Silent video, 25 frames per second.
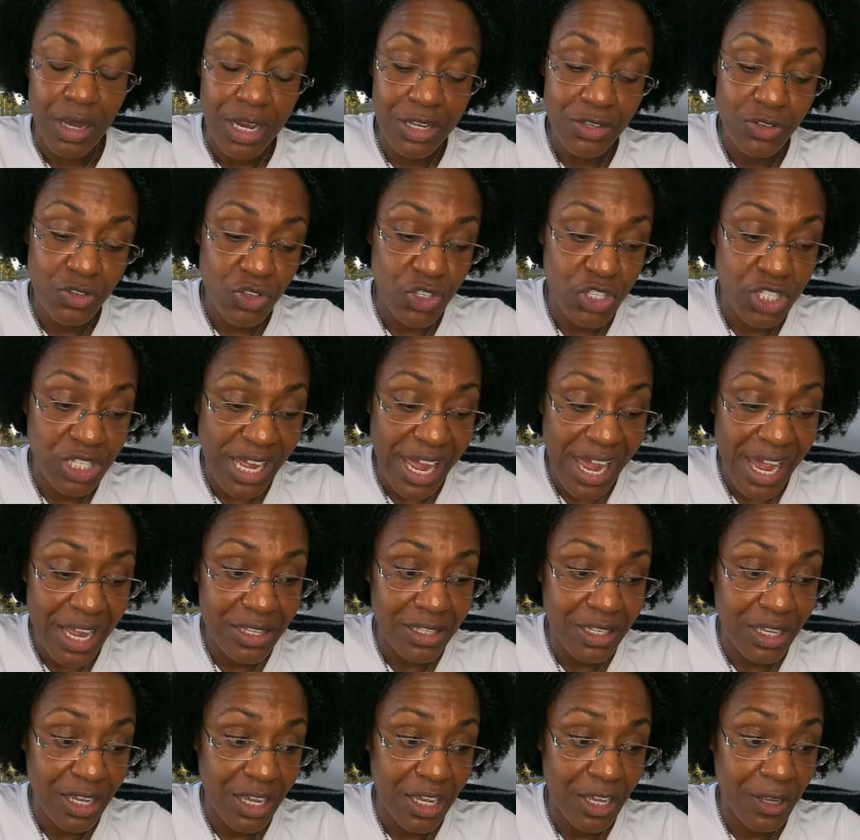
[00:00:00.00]

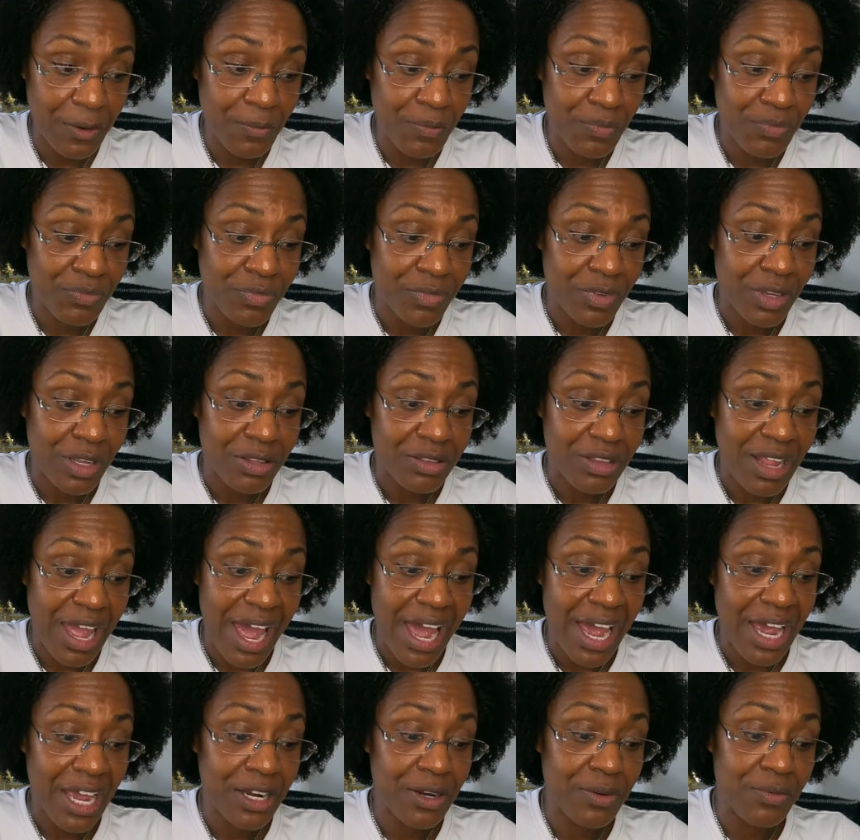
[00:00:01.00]
understanding
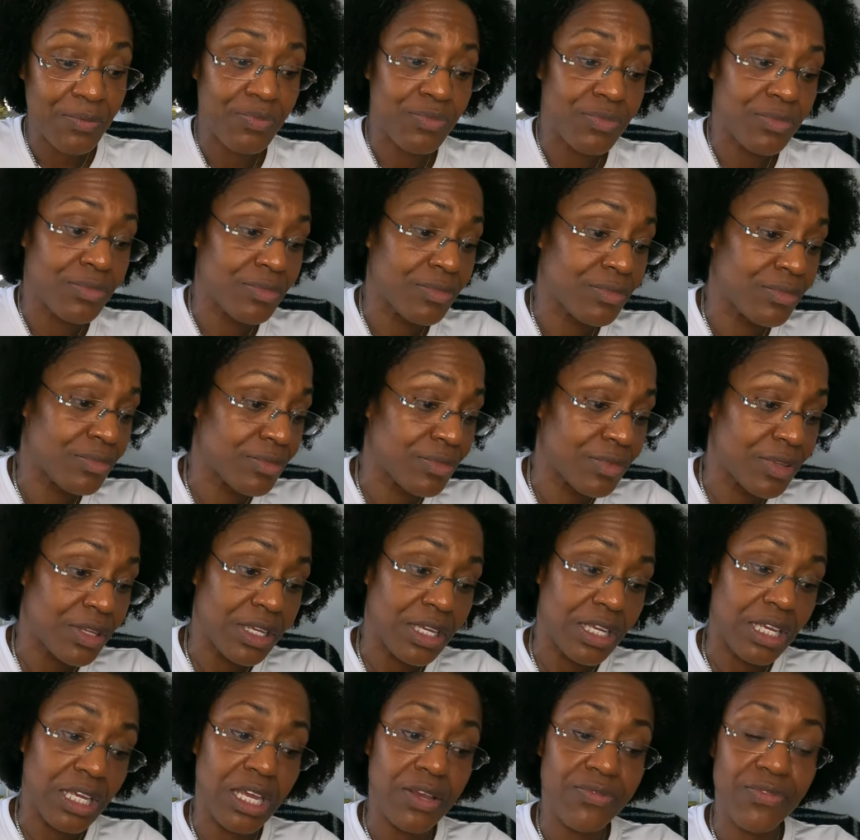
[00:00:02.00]
that
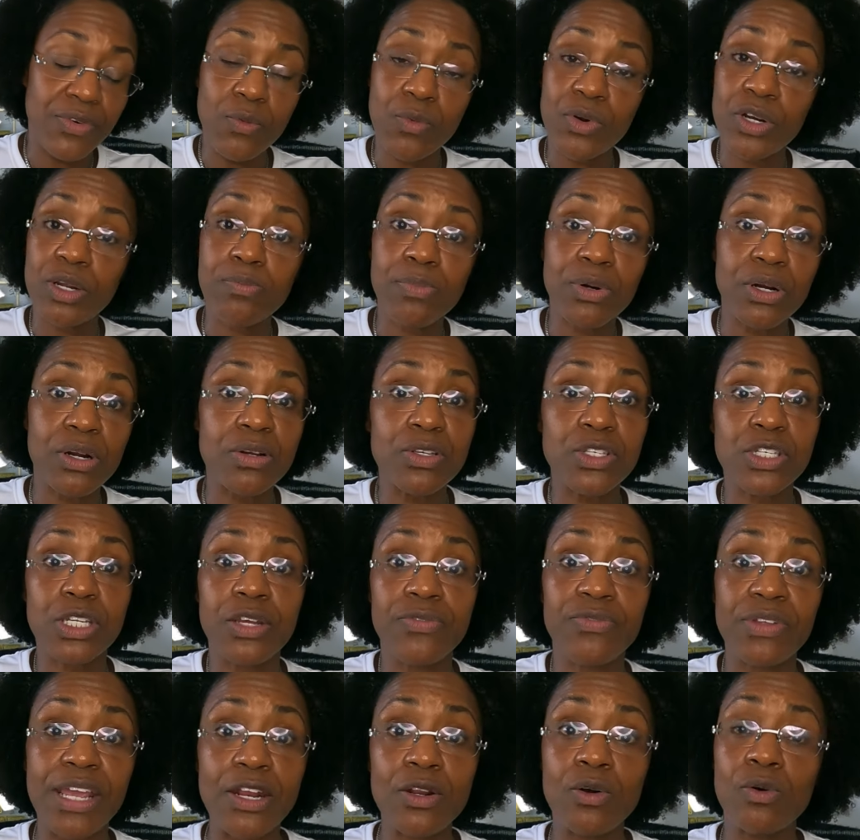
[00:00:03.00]
even with a
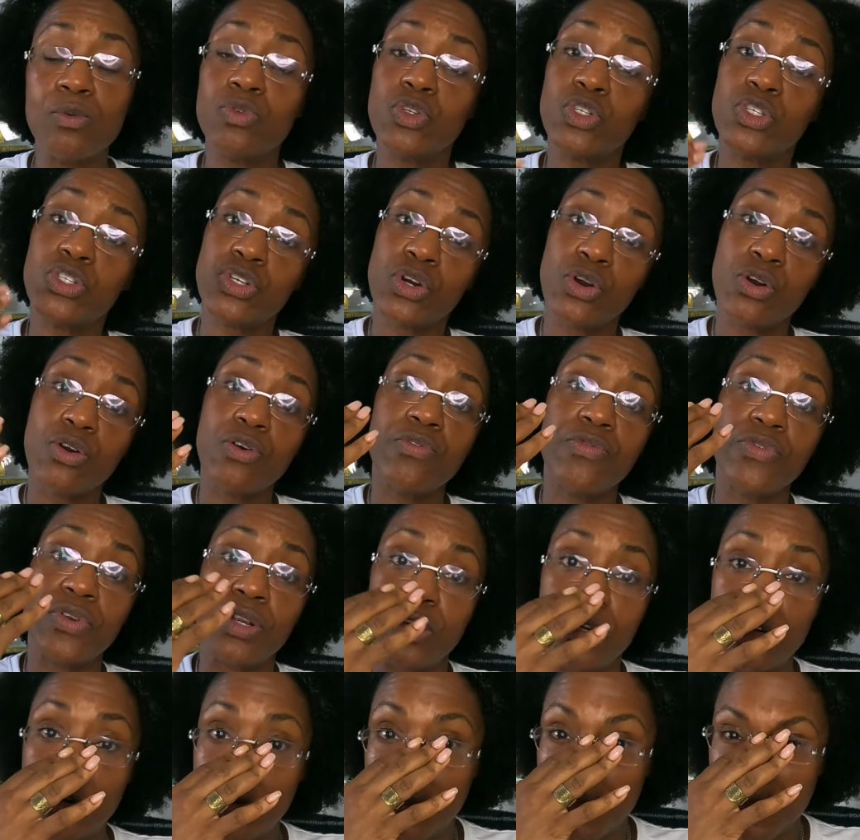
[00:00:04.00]
person, if they don't serve
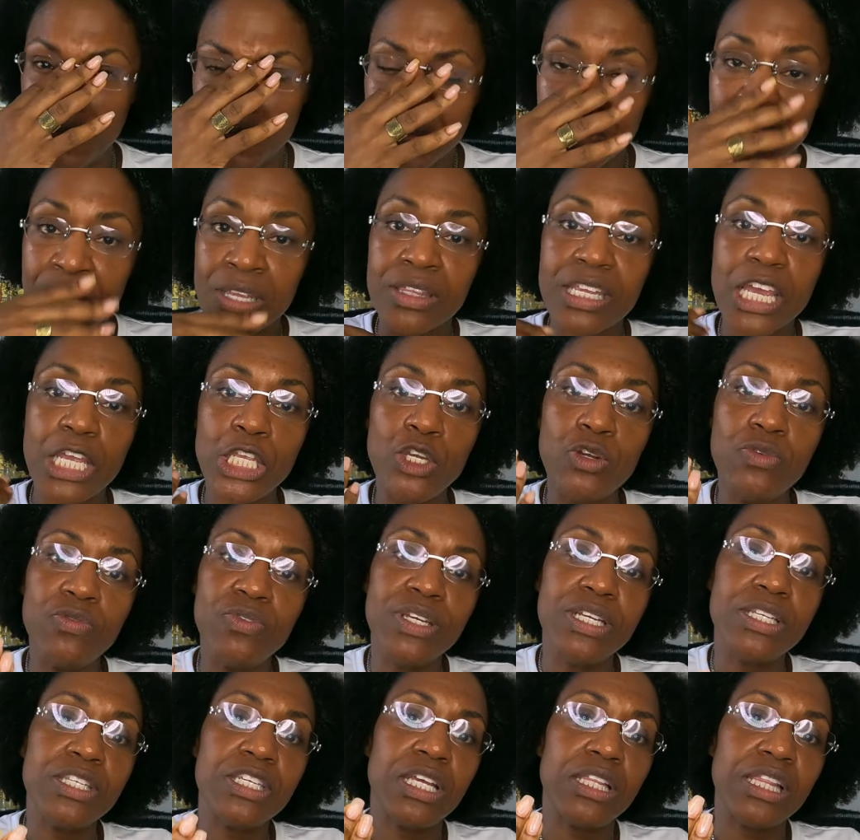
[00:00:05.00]
you, then you
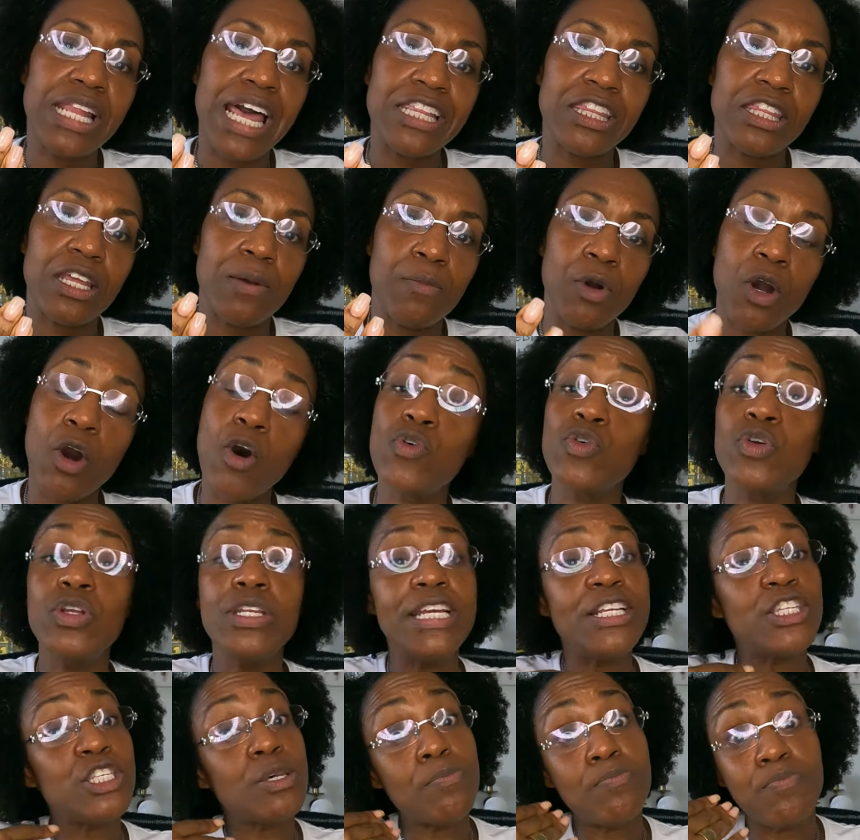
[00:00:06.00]
need to let them go. You
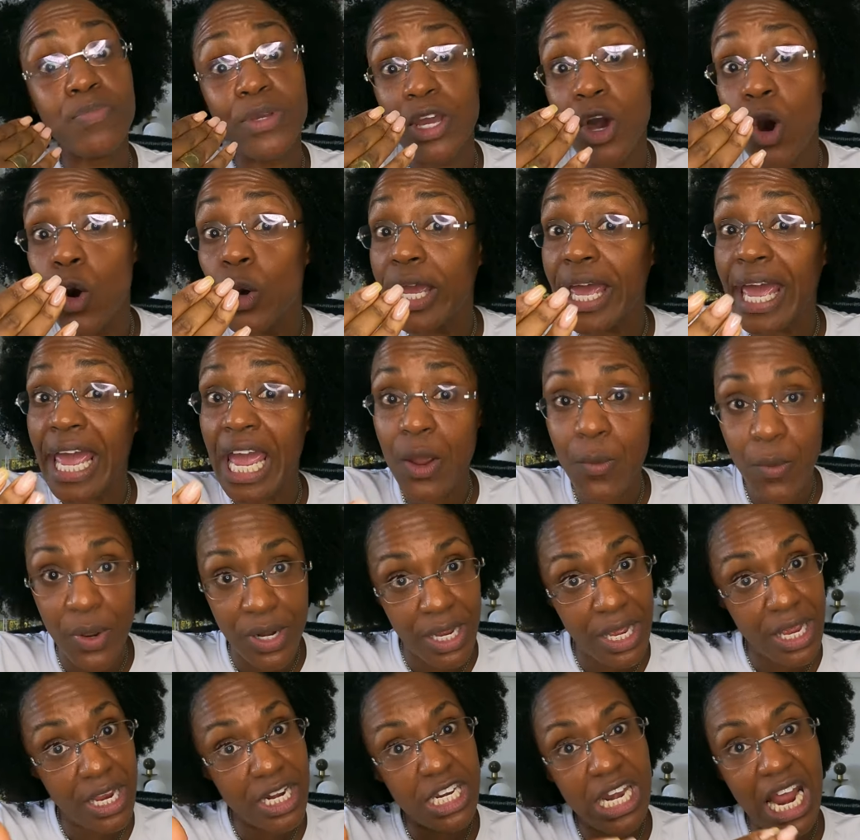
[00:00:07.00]
need to be okay
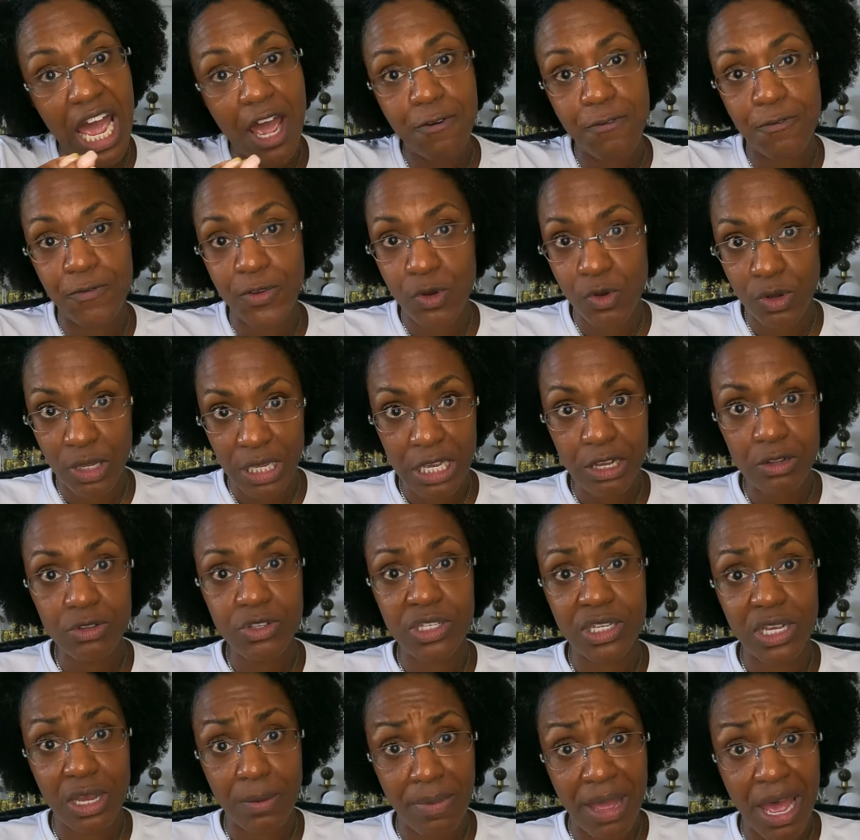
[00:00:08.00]
with it, not feel
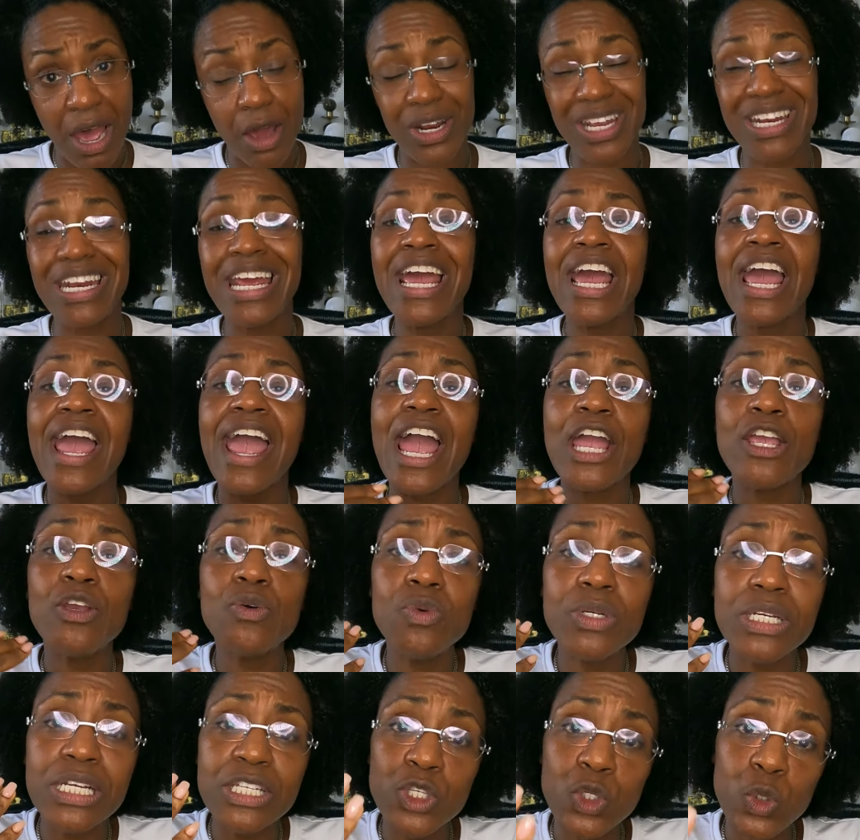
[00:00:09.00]
guilty about it, and
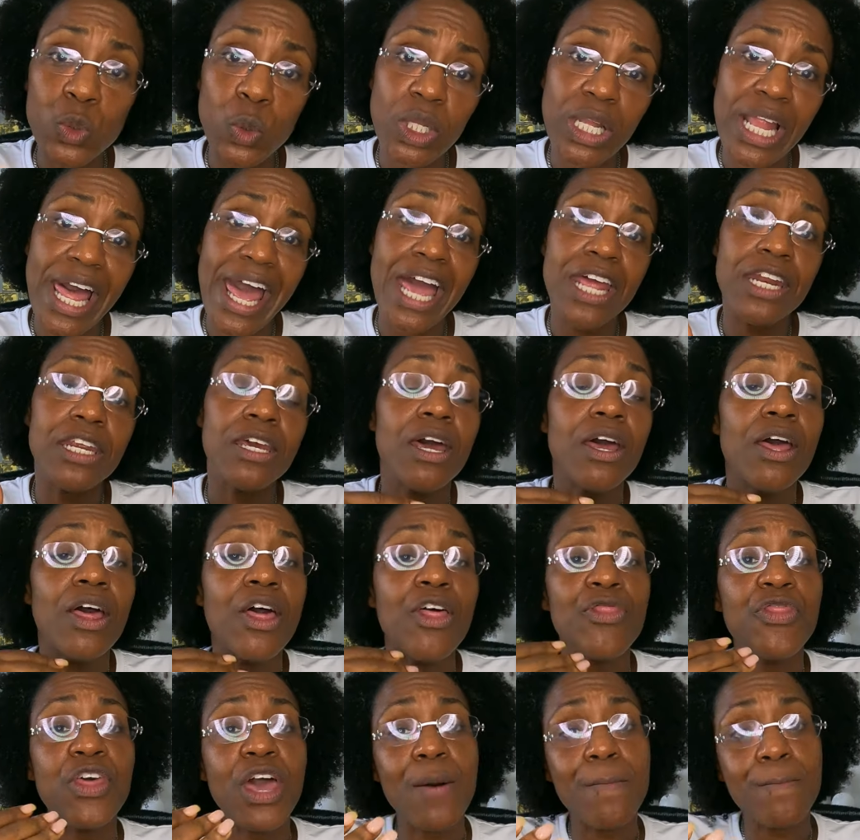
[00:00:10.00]
you need to let
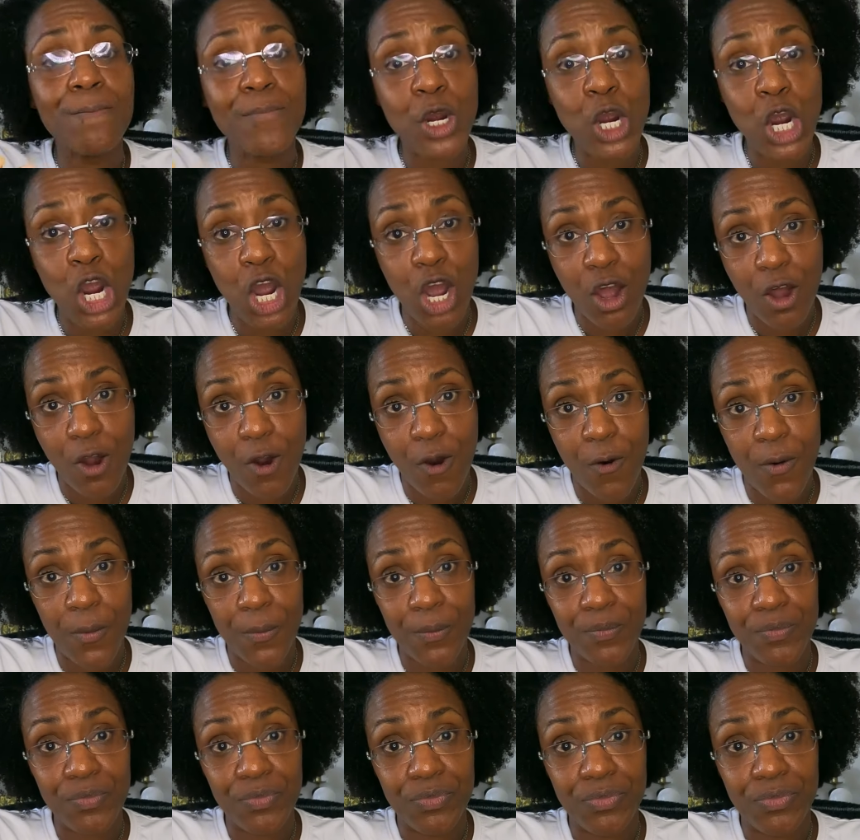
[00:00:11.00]
them go